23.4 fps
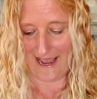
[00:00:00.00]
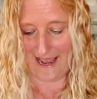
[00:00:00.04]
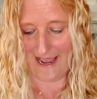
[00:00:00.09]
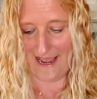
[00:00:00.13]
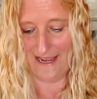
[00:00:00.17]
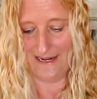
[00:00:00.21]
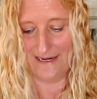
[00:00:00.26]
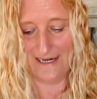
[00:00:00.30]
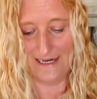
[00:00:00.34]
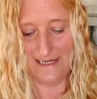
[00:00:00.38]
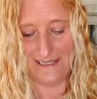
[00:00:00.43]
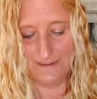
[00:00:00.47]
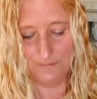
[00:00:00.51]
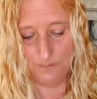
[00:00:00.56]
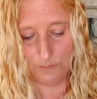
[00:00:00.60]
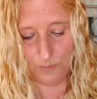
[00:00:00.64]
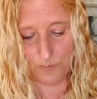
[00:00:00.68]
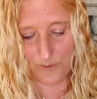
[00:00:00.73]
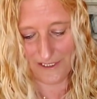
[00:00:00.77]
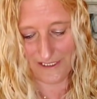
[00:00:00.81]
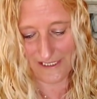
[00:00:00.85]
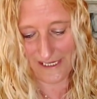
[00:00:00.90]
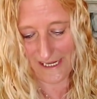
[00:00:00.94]
And I
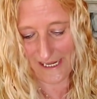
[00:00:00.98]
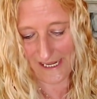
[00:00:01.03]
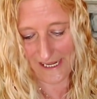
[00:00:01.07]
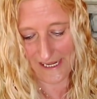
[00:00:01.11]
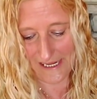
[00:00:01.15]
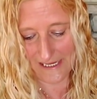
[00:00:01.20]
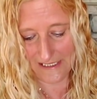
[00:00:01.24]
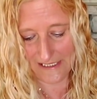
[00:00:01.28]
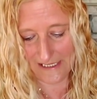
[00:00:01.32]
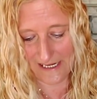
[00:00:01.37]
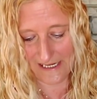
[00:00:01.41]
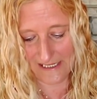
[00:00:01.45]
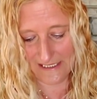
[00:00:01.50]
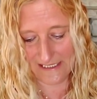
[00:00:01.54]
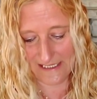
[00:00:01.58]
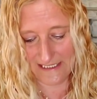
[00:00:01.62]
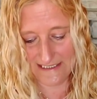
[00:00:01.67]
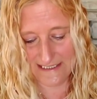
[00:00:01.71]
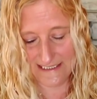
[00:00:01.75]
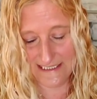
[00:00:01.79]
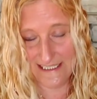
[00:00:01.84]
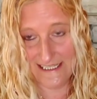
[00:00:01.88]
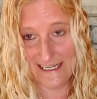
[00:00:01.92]
went ahead and I
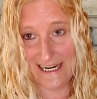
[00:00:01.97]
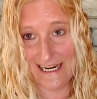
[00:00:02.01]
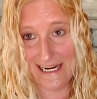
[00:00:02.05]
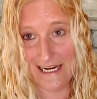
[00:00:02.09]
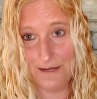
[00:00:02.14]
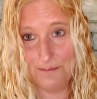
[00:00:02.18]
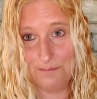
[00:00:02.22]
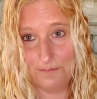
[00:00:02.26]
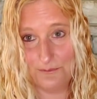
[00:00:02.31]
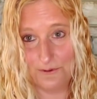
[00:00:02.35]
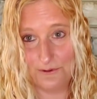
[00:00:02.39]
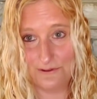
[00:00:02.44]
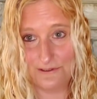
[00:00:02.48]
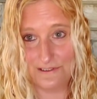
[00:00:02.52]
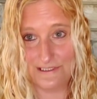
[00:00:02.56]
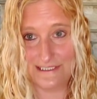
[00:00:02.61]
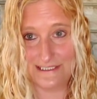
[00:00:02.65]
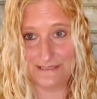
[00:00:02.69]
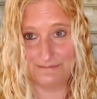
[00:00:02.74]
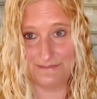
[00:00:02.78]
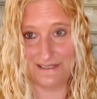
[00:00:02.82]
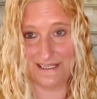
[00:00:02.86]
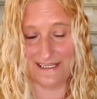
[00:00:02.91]
did
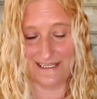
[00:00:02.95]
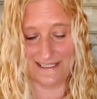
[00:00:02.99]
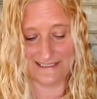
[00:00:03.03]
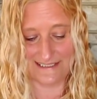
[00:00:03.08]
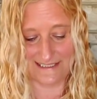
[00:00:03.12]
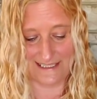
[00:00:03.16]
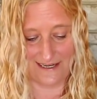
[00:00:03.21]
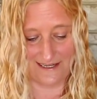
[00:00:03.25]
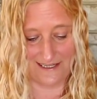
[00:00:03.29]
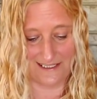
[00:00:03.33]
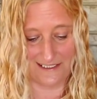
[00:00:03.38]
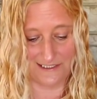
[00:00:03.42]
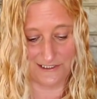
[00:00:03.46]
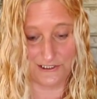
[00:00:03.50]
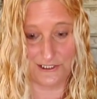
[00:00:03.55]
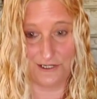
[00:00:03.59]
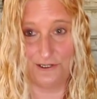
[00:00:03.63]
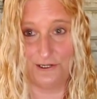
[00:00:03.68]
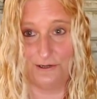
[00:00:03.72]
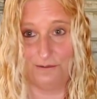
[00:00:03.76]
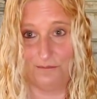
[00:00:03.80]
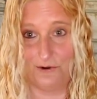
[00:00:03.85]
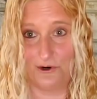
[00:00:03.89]
April's piece, and I'm going to
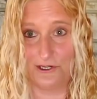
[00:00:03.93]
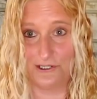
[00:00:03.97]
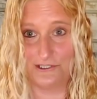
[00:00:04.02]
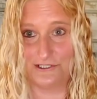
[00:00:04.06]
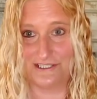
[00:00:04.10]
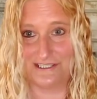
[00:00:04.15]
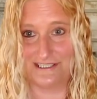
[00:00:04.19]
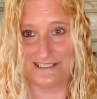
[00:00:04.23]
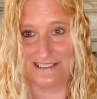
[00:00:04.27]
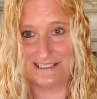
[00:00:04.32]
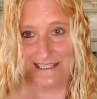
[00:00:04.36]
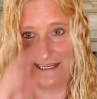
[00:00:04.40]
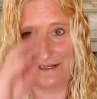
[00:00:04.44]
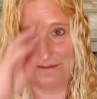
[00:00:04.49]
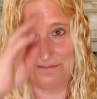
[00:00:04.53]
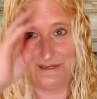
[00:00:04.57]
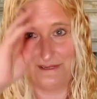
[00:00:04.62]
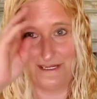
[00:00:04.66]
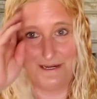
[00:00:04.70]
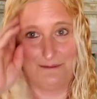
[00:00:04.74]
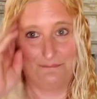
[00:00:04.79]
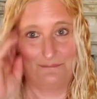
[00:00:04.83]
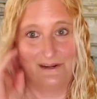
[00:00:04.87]
show you March's in a
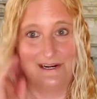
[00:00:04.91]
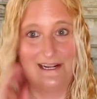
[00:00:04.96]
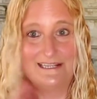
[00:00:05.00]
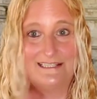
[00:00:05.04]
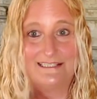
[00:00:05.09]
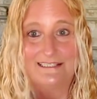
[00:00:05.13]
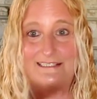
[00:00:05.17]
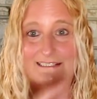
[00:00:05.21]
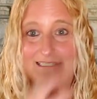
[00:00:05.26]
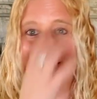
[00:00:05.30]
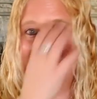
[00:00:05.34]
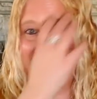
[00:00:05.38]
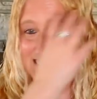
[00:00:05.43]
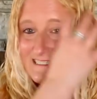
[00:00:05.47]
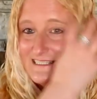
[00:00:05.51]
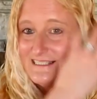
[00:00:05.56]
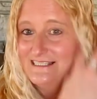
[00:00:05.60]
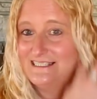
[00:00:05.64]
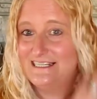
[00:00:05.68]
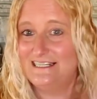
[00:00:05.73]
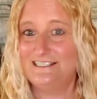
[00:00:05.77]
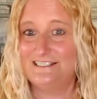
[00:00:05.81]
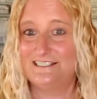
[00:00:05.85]
minute, but I
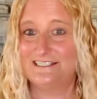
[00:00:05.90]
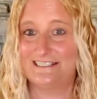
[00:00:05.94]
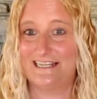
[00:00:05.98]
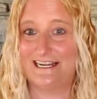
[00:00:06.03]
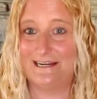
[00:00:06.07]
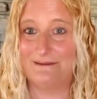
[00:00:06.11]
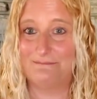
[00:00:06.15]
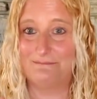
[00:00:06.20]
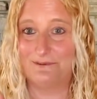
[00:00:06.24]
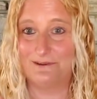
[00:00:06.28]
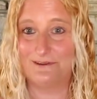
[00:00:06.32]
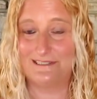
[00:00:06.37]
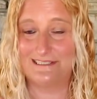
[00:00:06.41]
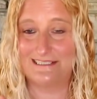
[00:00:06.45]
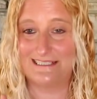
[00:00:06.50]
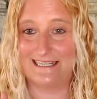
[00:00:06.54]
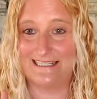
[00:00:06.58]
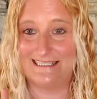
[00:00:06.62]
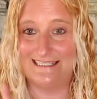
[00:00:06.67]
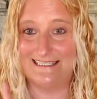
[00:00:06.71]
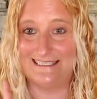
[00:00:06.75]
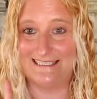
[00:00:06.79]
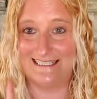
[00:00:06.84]
stitched April's.
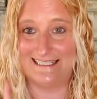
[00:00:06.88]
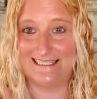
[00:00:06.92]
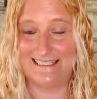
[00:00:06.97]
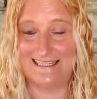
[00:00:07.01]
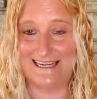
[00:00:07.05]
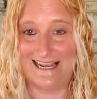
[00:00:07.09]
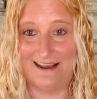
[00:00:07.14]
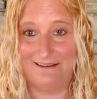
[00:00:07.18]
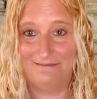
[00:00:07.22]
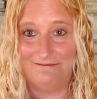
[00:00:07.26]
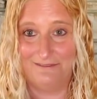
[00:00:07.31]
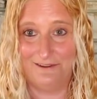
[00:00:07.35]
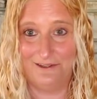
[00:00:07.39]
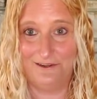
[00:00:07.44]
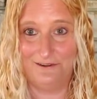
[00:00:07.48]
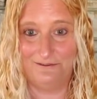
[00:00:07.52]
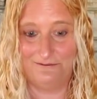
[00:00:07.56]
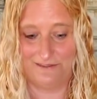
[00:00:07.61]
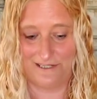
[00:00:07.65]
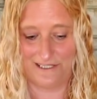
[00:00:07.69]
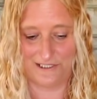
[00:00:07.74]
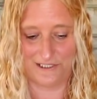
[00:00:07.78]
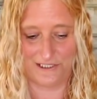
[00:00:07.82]
I did not fully
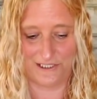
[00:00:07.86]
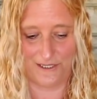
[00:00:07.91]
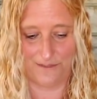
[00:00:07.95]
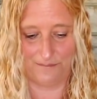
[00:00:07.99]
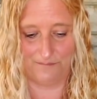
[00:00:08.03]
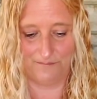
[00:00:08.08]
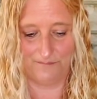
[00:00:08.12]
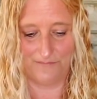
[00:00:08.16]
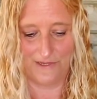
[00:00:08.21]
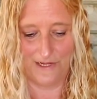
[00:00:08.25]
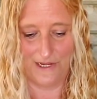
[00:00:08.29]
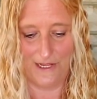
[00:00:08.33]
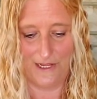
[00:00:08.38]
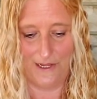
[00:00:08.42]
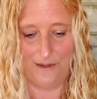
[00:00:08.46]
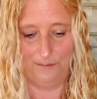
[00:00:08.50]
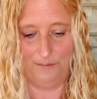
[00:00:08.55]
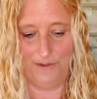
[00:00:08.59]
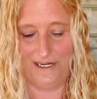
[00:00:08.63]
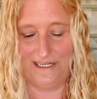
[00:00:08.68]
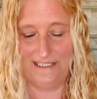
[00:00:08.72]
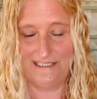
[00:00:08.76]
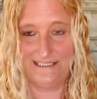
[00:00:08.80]
finish it,
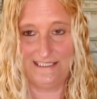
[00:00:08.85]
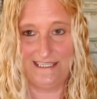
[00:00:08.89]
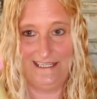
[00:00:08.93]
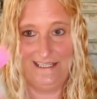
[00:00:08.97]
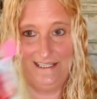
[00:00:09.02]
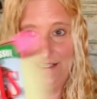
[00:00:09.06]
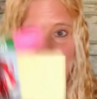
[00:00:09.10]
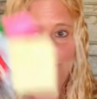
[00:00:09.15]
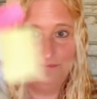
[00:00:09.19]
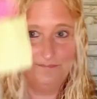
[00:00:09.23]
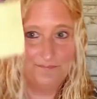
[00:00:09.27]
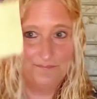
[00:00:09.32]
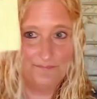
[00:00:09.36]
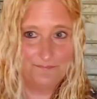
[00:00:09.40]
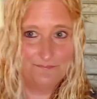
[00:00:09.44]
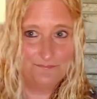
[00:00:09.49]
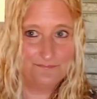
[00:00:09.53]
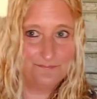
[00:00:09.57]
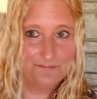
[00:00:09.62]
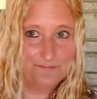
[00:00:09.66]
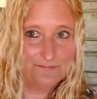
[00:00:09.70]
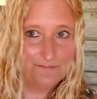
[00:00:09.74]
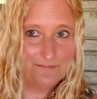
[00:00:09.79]
but it's in
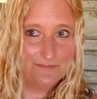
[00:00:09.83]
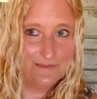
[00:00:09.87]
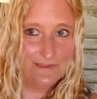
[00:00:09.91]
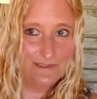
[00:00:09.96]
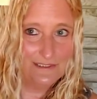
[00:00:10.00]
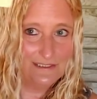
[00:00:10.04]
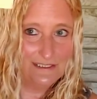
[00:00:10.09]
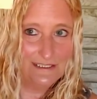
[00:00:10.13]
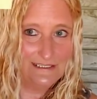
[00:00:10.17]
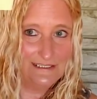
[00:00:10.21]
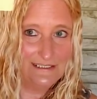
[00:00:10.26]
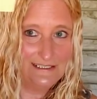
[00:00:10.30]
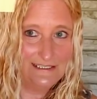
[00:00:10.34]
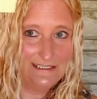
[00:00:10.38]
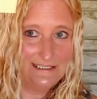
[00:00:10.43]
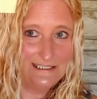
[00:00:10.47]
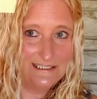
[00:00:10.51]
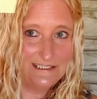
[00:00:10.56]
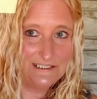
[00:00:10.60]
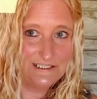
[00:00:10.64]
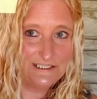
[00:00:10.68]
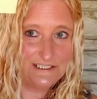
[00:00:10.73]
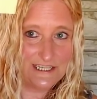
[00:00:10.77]

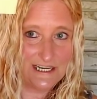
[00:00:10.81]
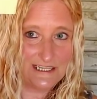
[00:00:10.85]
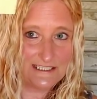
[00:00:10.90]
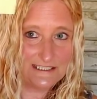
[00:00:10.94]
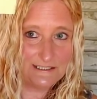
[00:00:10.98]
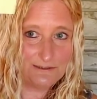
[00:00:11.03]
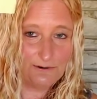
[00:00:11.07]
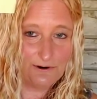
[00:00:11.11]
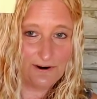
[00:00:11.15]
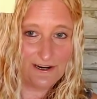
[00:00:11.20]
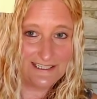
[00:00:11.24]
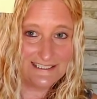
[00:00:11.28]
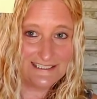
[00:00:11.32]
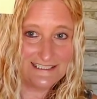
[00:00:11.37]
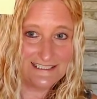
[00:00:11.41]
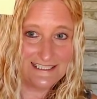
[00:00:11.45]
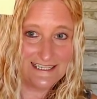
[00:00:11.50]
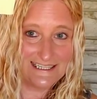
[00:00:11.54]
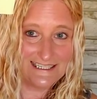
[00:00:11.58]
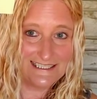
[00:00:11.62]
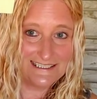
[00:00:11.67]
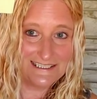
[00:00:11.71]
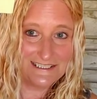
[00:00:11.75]
Just Cross
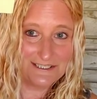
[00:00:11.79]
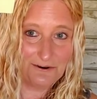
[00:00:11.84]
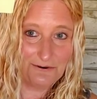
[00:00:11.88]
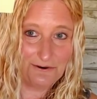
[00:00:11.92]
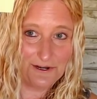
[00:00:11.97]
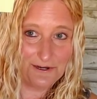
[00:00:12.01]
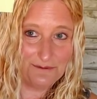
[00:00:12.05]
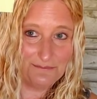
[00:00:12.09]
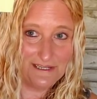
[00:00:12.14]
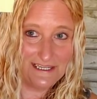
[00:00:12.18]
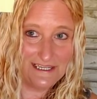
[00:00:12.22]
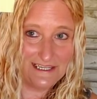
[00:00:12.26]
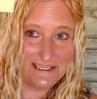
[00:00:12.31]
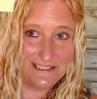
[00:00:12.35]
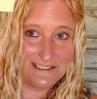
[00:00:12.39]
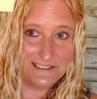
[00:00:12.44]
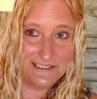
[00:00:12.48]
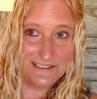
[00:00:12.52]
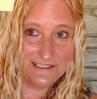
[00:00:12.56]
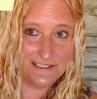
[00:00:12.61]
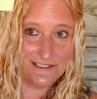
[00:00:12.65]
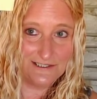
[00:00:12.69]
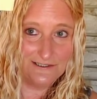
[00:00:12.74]
Stitch Ornament
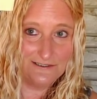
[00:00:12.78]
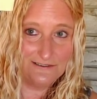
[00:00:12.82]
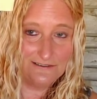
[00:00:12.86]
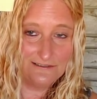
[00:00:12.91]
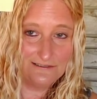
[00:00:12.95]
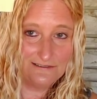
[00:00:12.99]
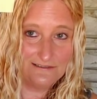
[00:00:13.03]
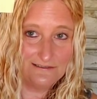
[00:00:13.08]
Issue